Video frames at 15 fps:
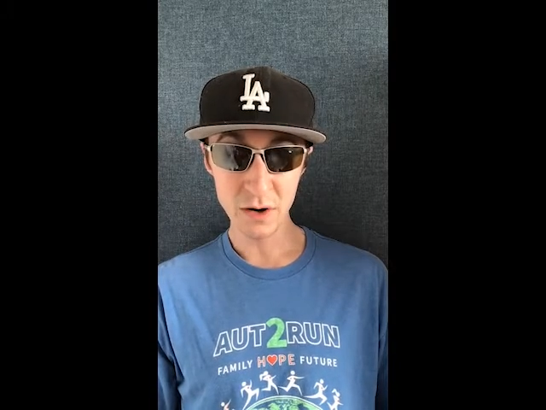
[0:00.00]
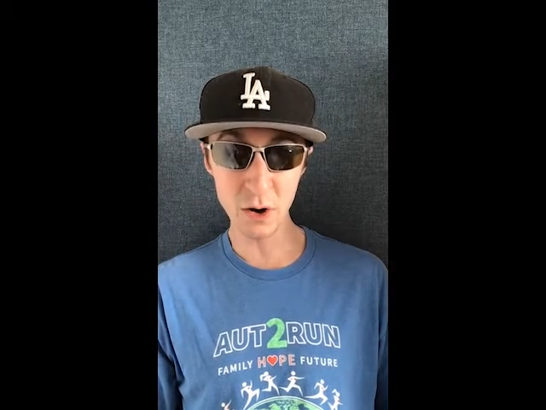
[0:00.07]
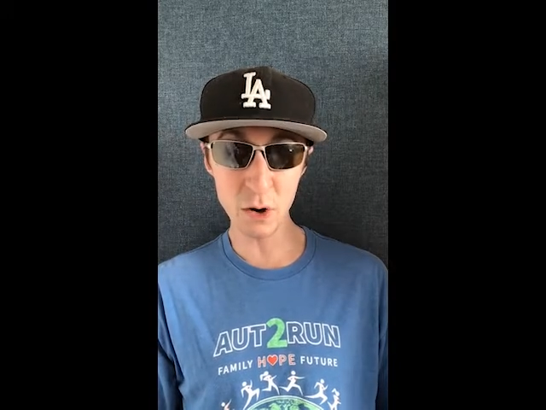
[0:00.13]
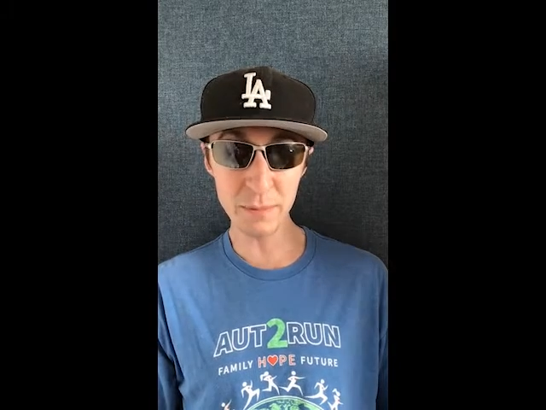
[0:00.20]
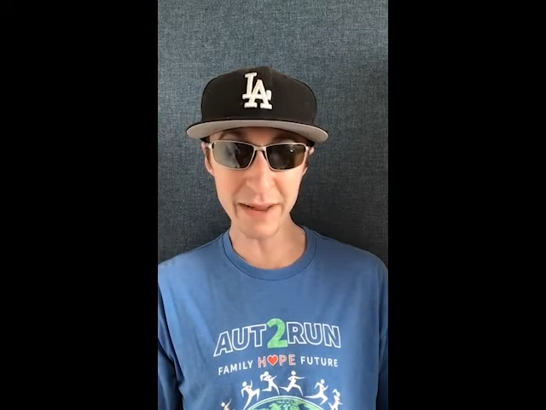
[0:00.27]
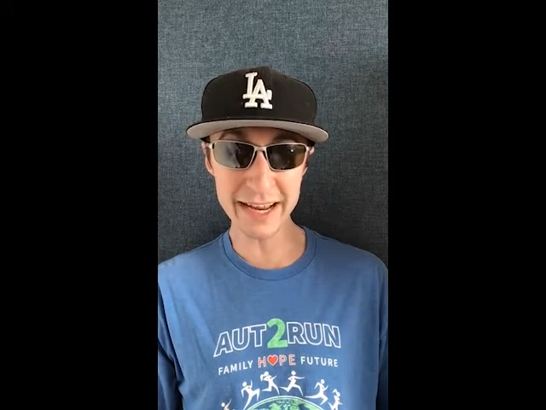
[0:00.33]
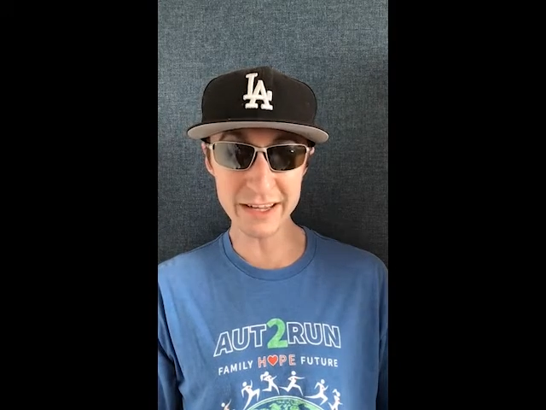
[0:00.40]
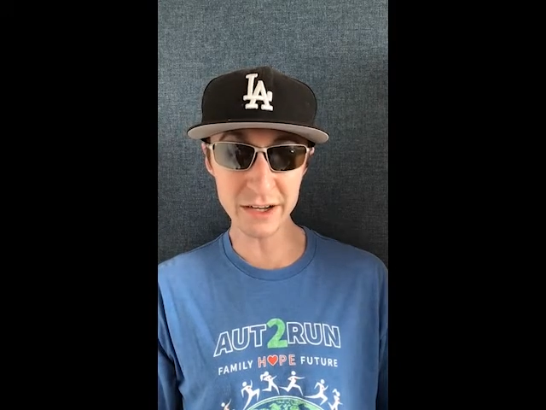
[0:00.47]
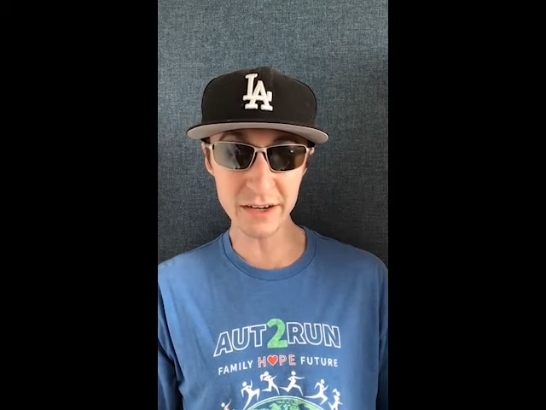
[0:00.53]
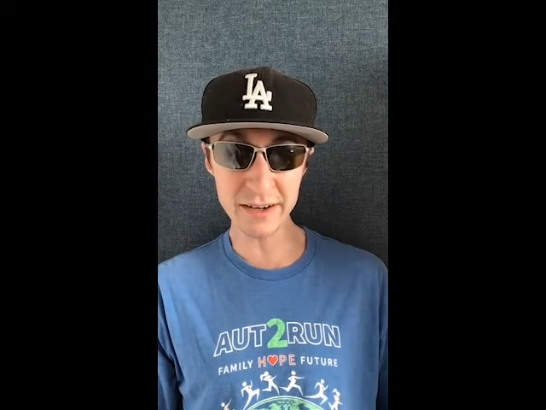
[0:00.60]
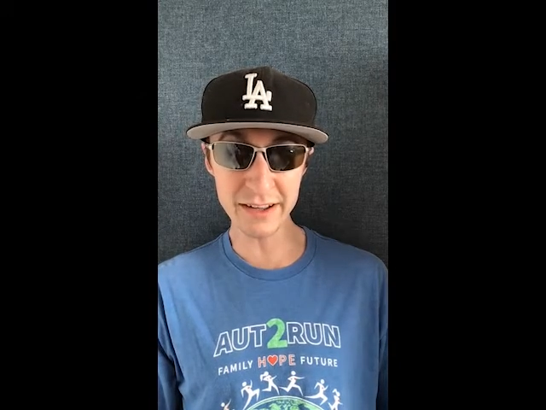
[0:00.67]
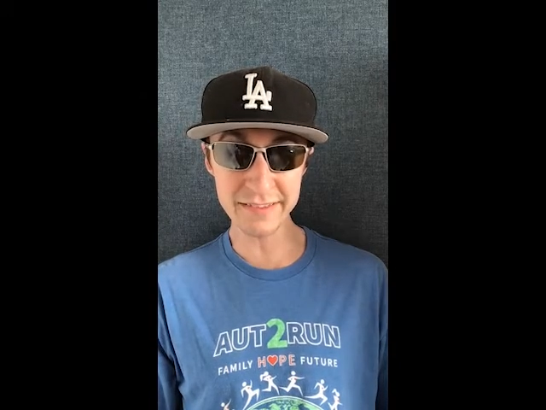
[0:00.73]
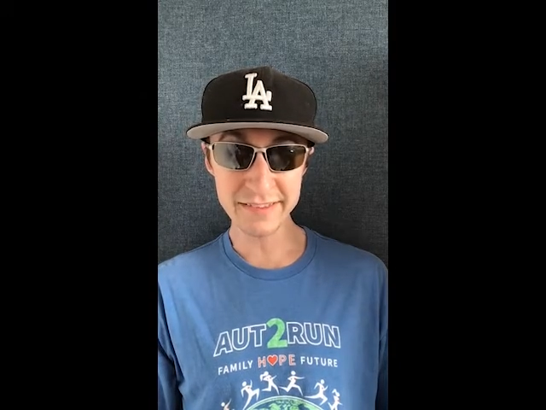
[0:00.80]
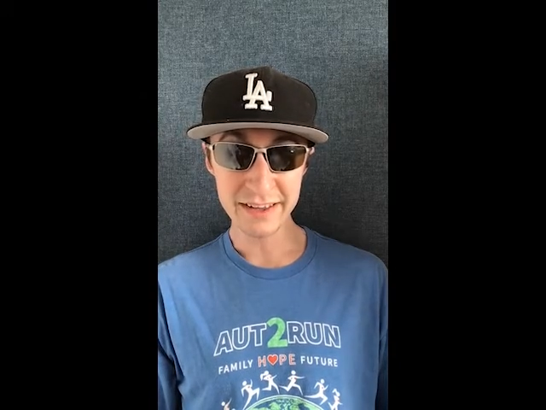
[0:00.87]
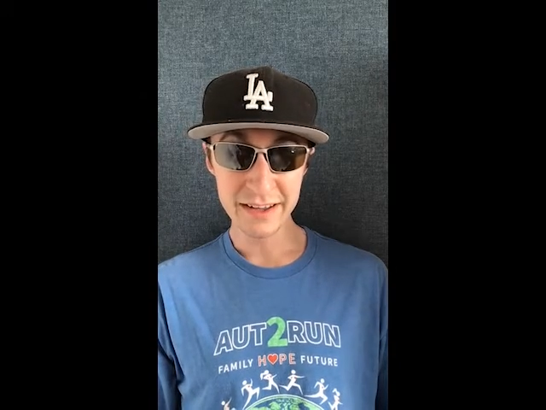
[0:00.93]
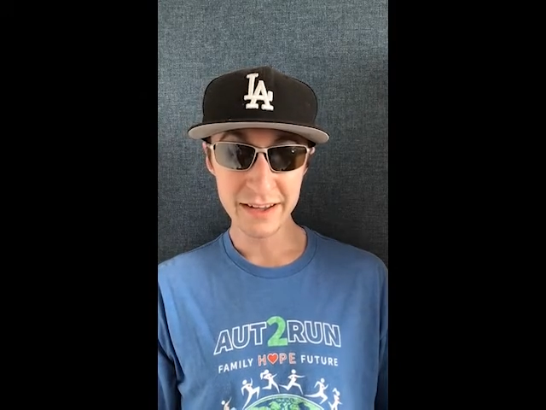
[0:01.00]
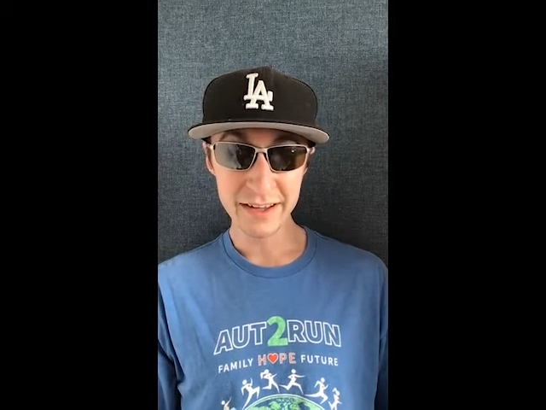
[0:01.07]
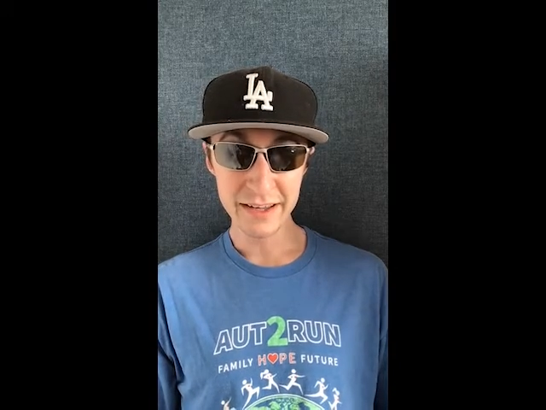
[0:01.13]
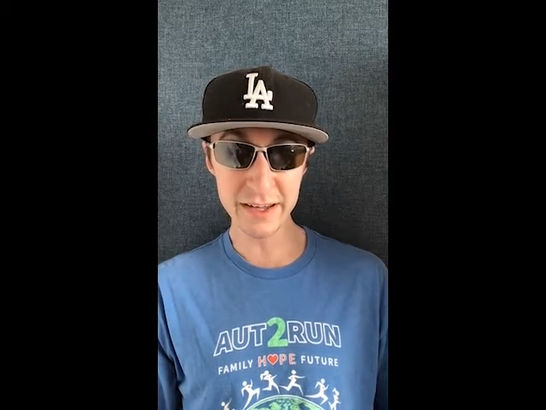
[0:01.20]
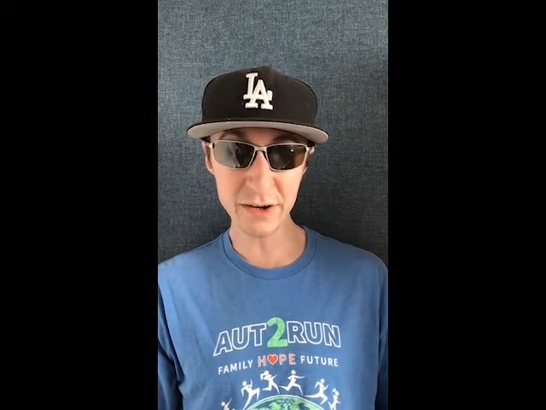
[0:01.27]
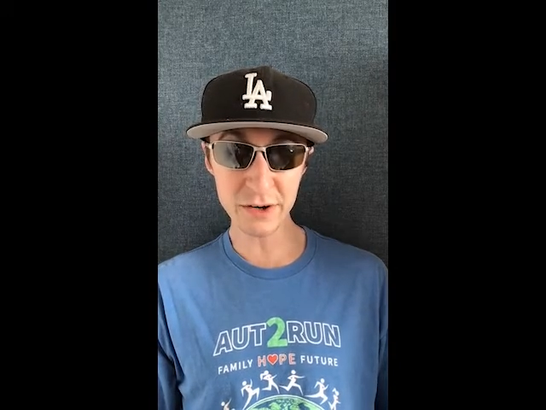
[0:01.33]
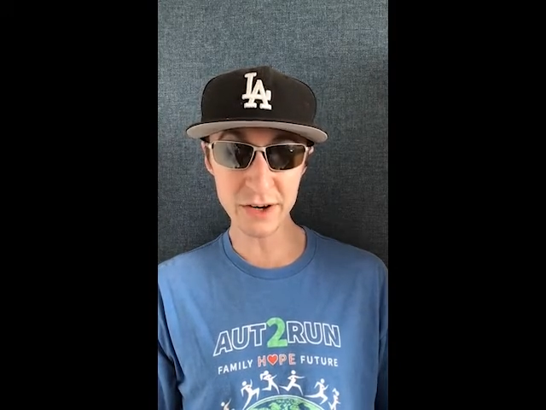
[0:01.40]
Oh my goodness!
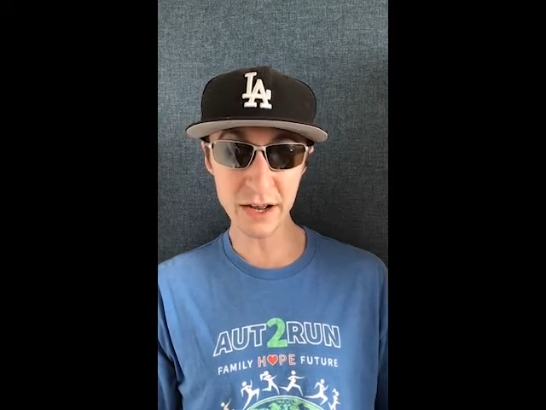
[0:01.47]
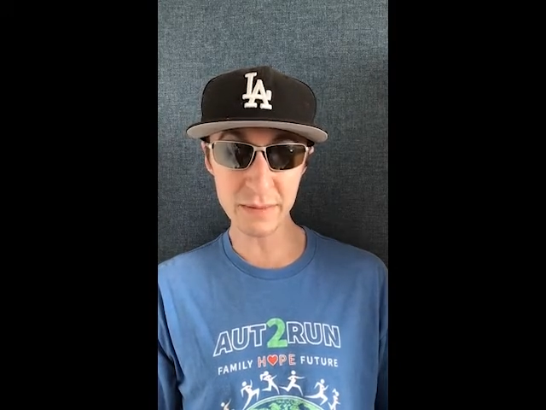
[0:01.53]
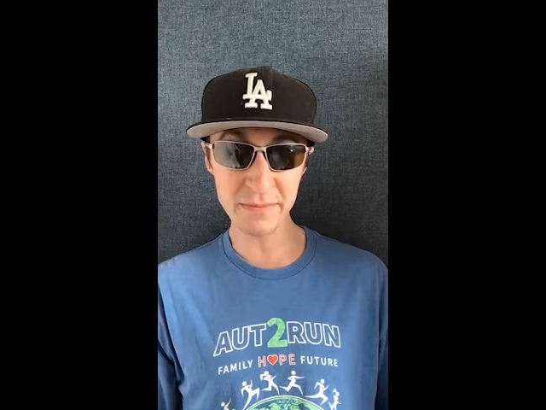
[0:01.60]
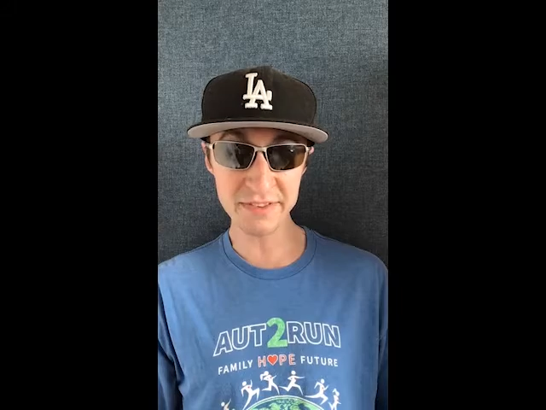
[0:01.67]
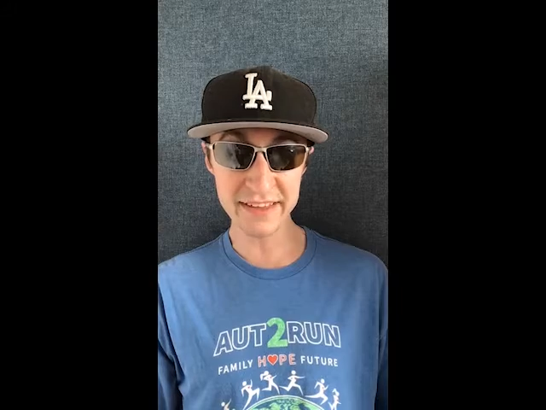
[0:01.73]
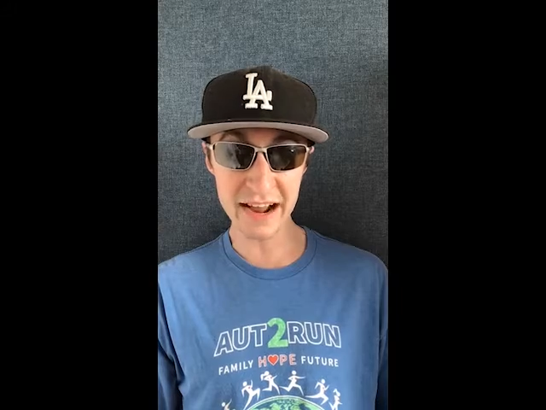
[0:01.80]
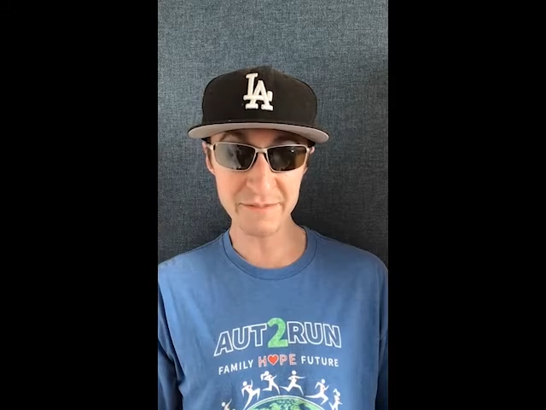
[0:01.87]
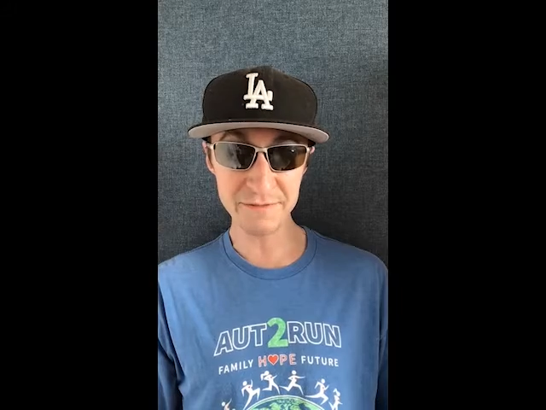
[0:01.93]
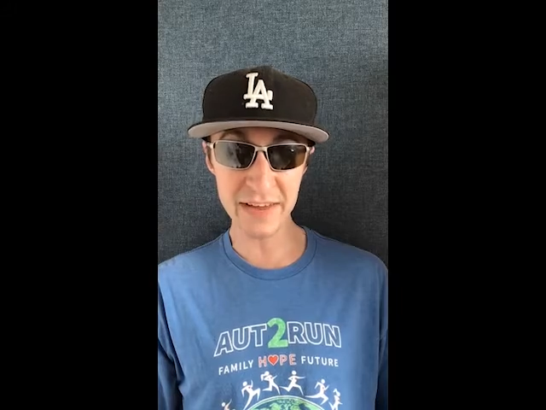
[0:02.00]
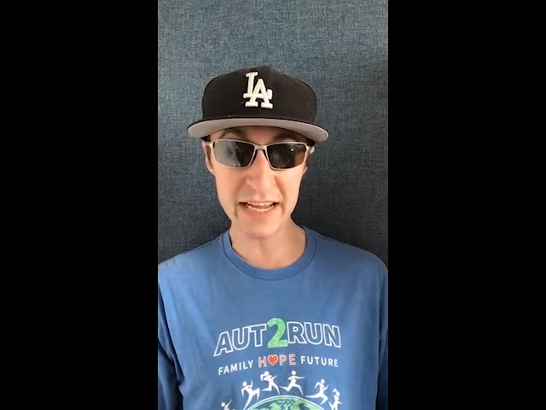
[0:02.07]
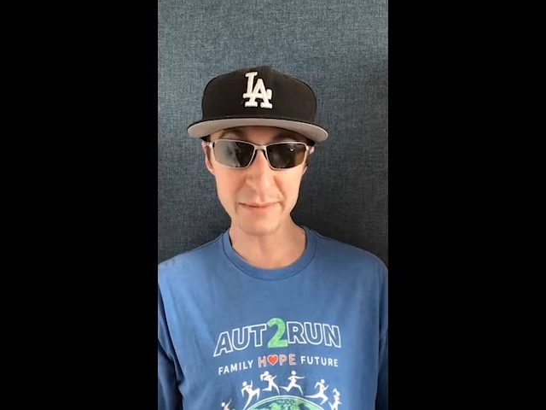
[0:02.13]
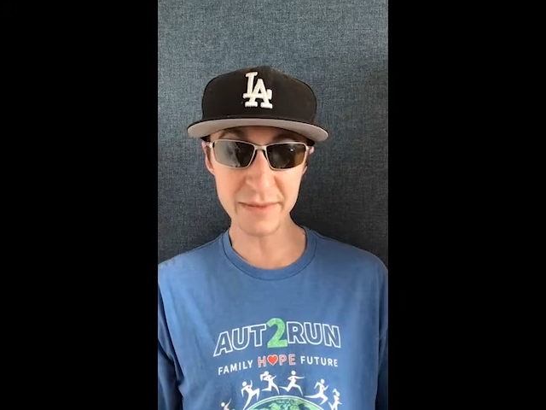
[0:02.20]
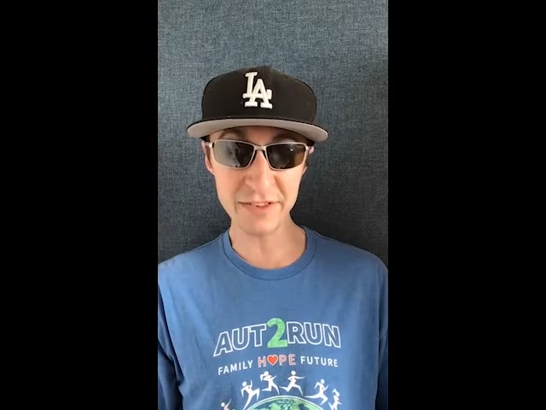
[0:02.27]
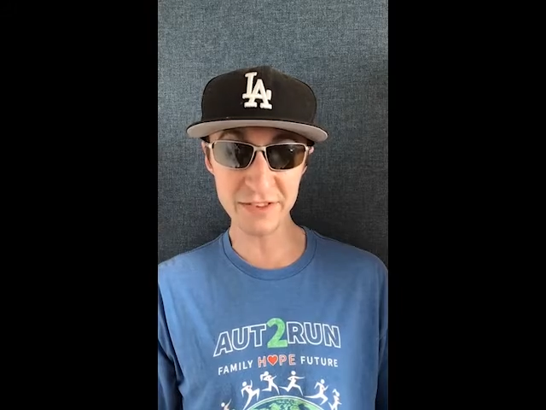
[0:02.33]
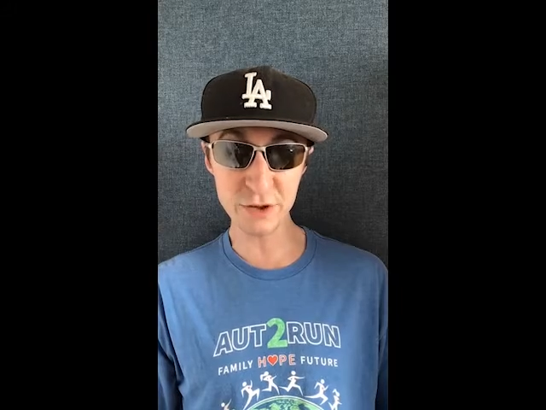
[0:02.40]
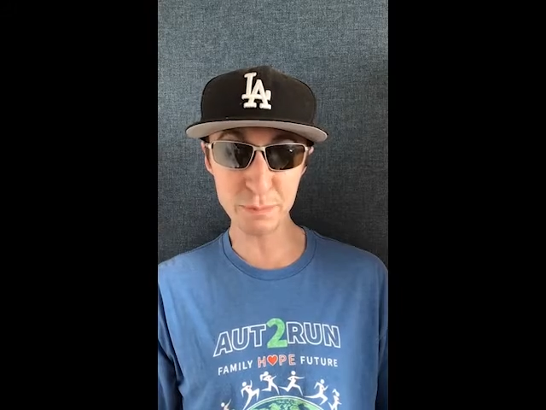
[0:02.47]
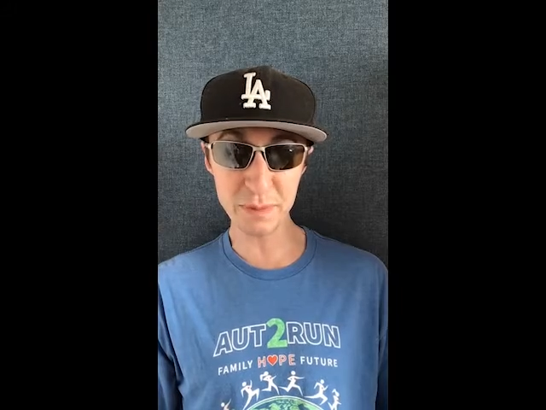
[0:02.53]
Here comes that famous